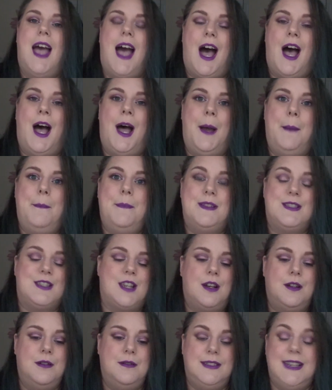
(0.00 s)
Um,
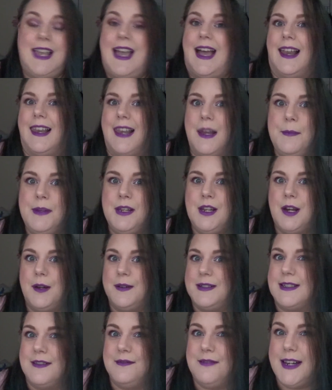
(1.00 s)
so yeah, let me know.
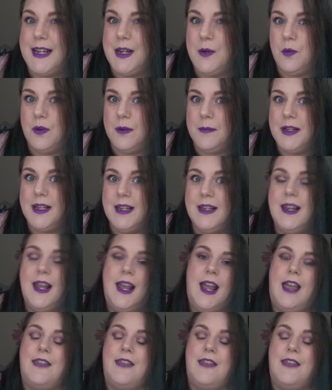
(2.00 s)
Is there any woman